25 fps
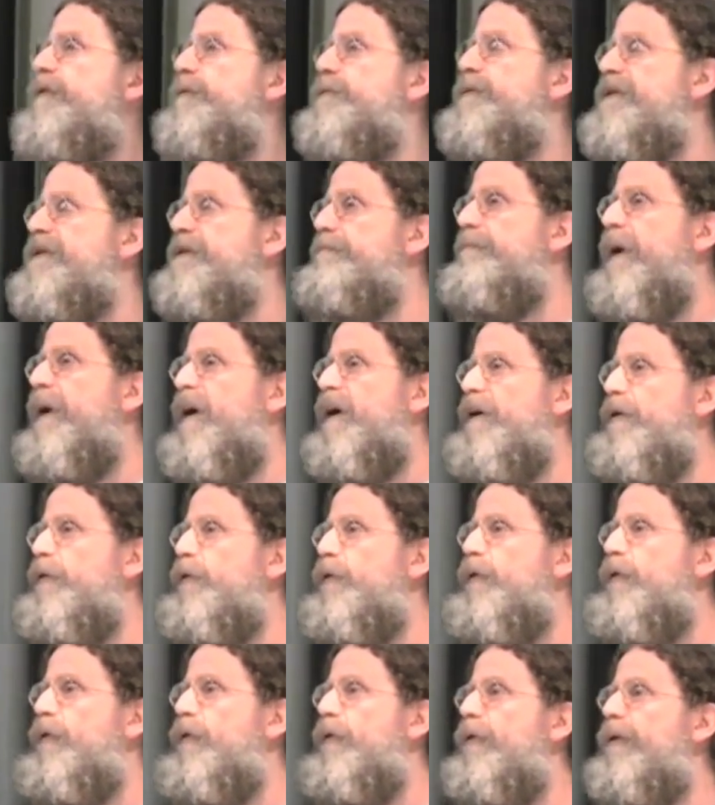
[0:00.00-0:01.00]
who was in
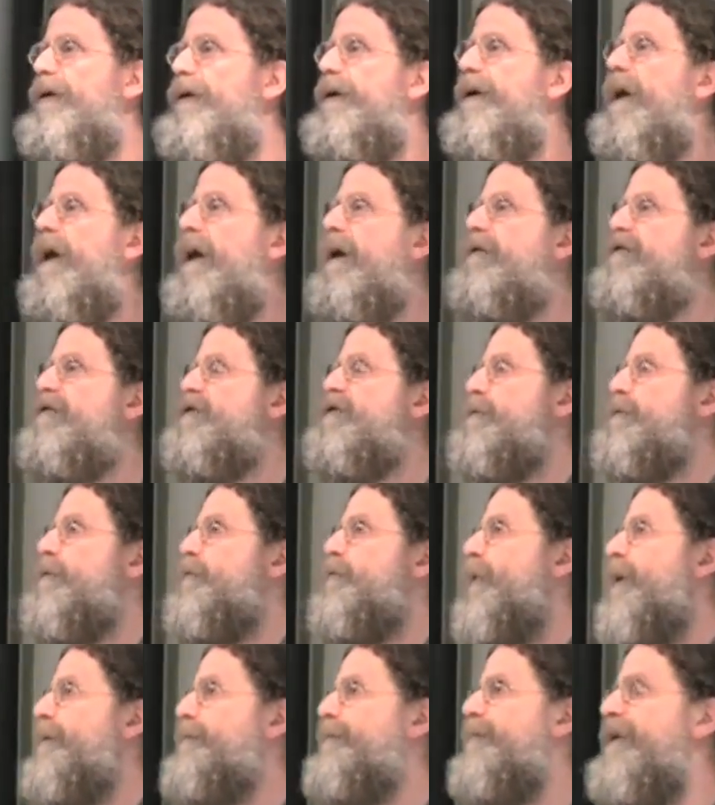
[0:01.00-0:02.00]
BioCore sort
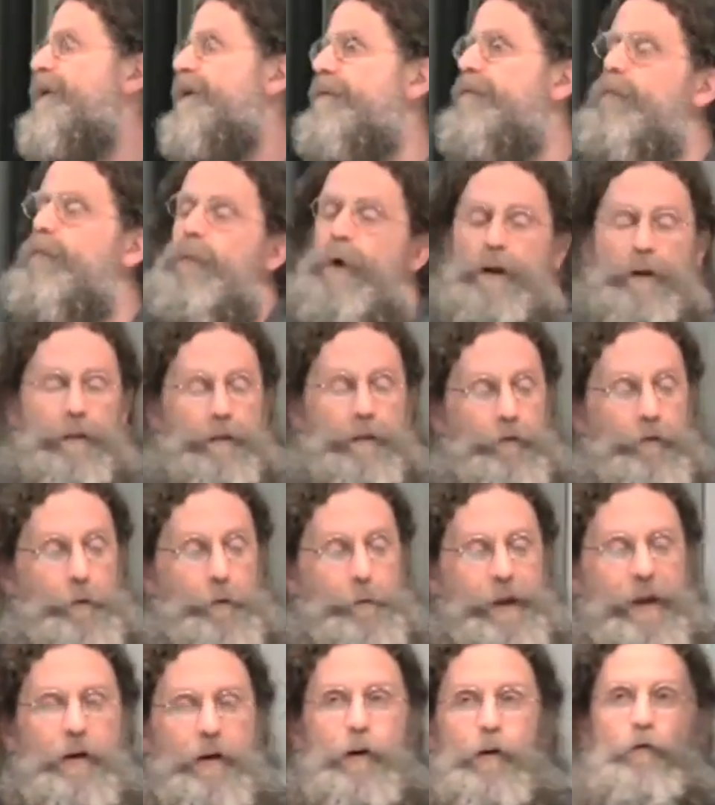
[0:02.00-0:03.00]
of went through
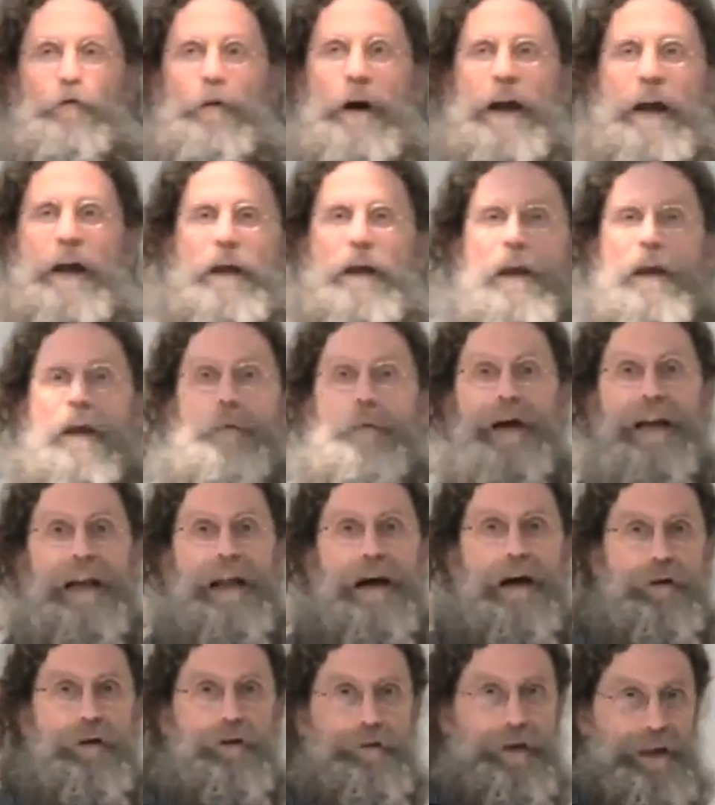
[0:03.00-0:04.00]
me haranguing about
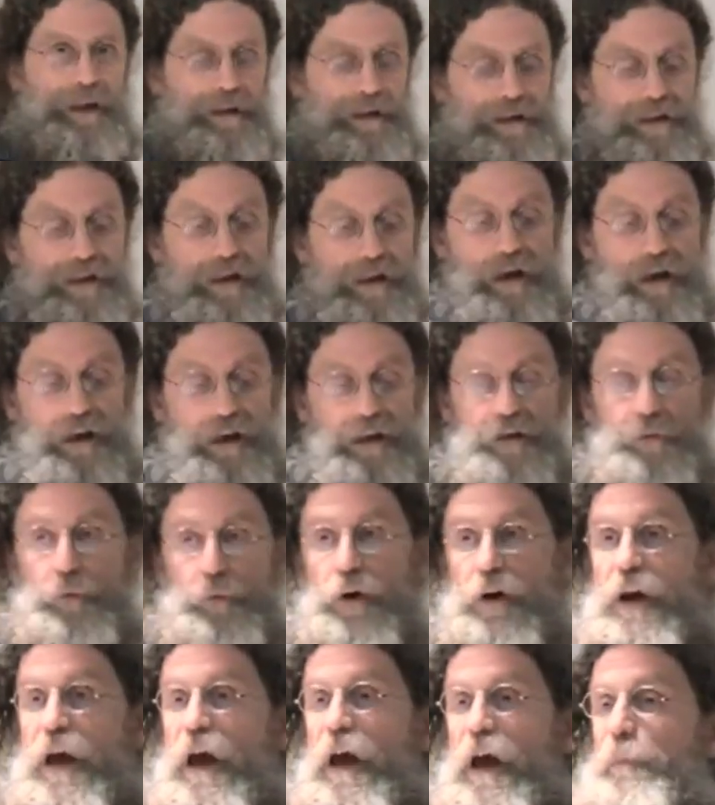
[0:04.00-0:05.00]
how great these guys
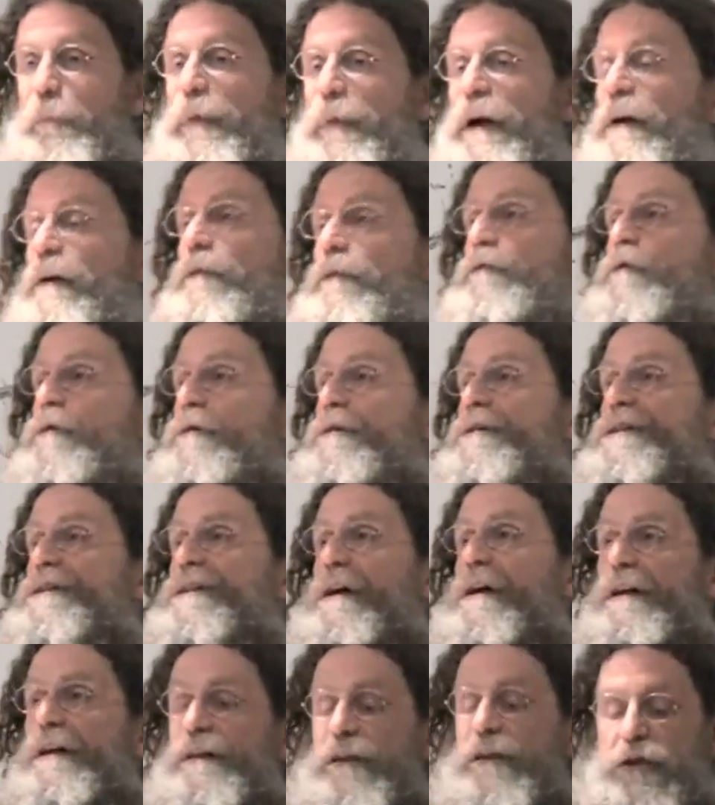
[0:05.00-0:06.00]
were. Pair of
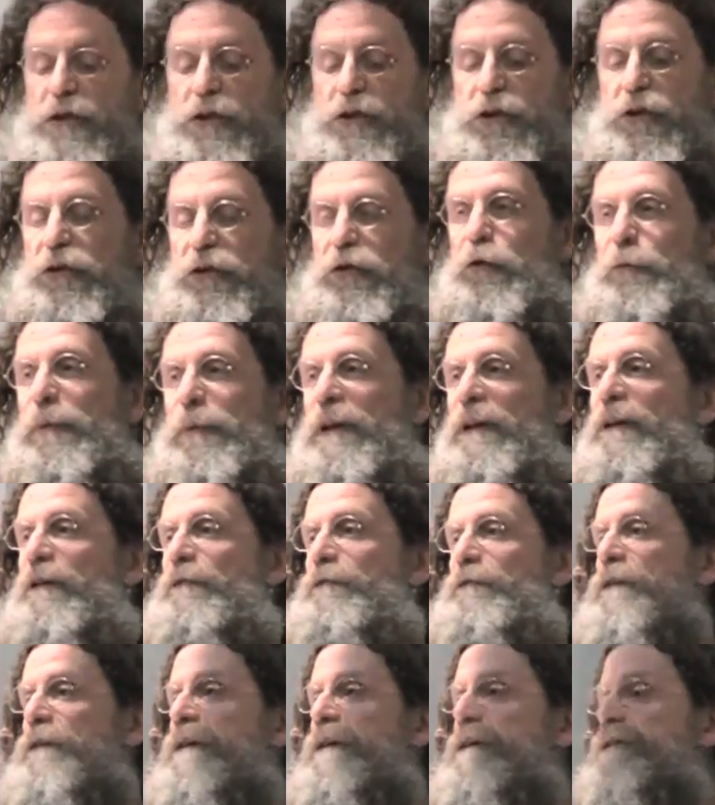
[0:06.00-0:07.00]
neuroscientists, Hubel
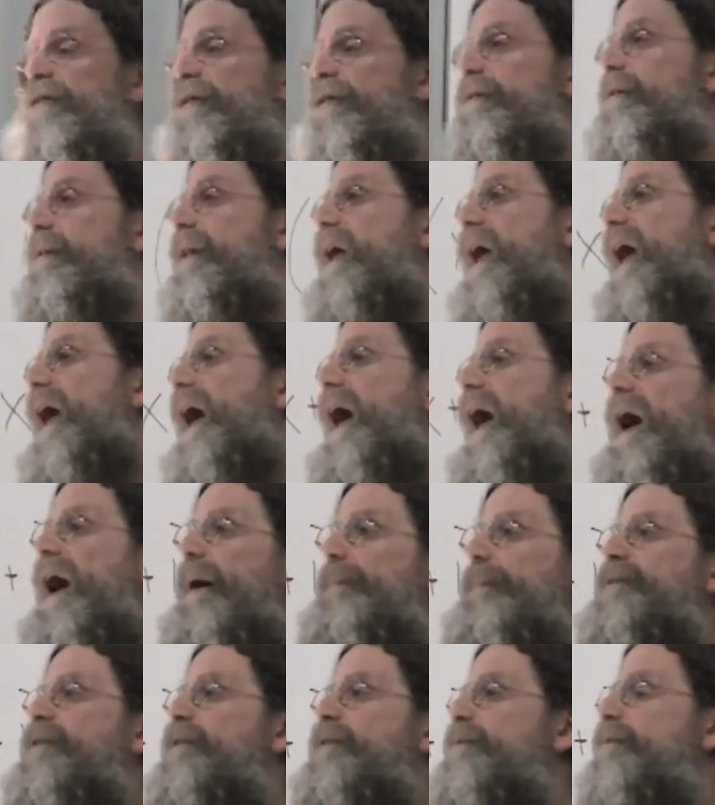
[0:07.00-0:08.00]
and Wiesel,
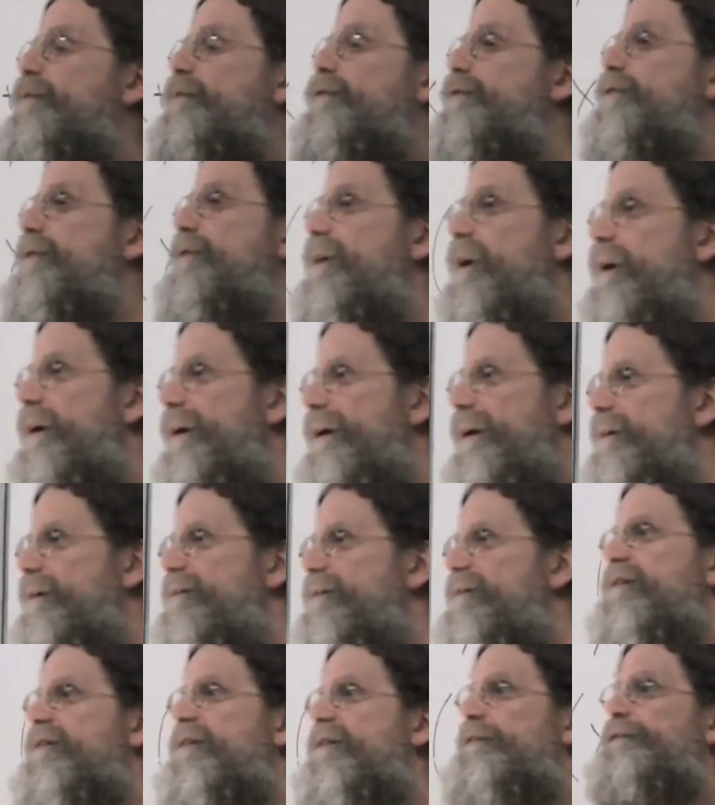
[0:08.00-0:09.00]
absolute
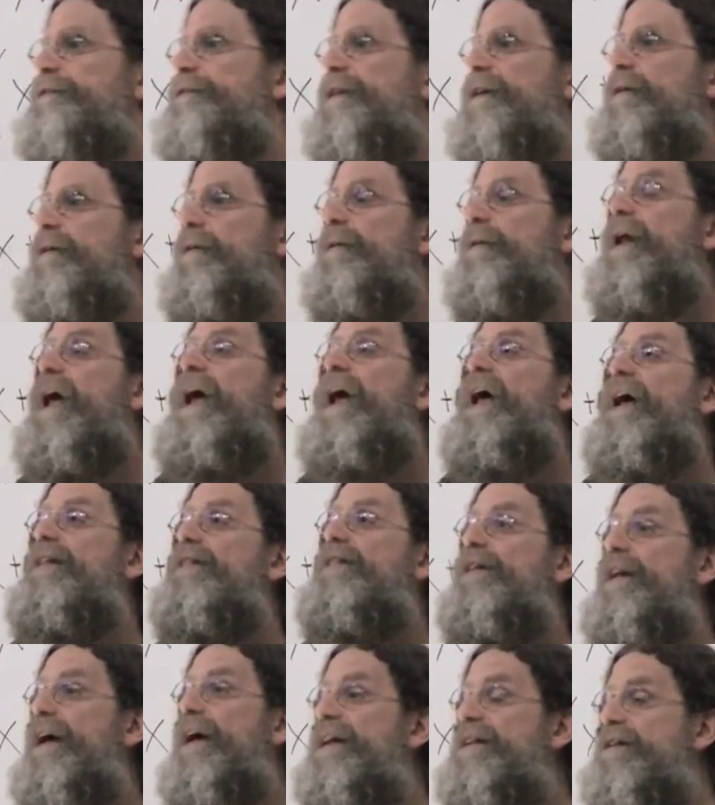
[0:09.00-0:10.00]
giants in the field.
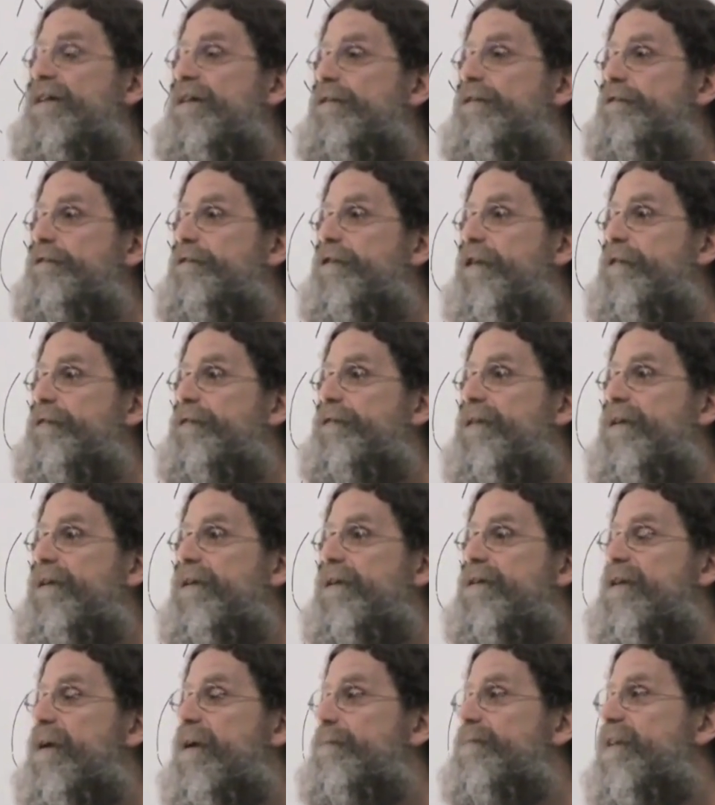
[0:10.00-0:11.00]
In the
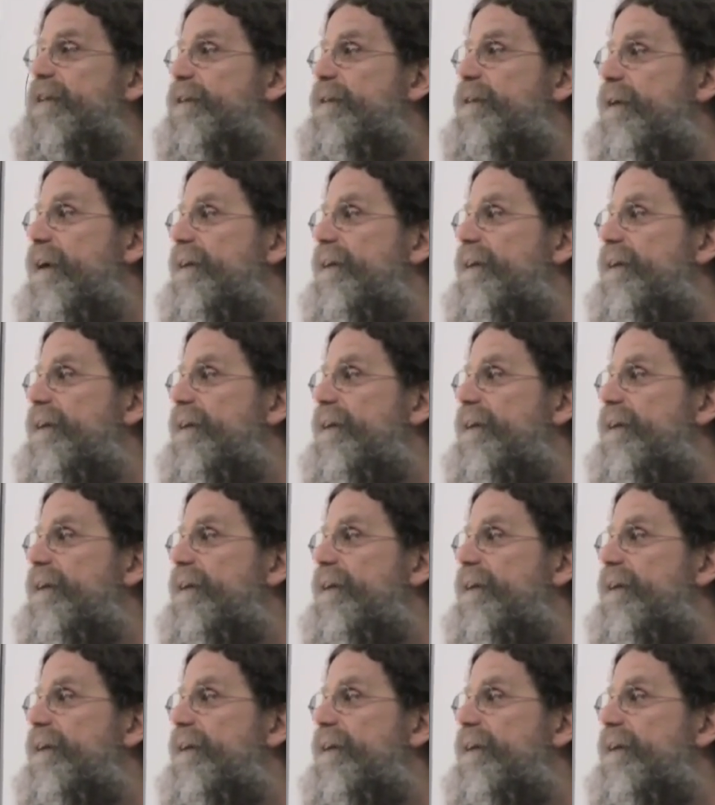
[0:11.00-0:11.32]
1950s up to the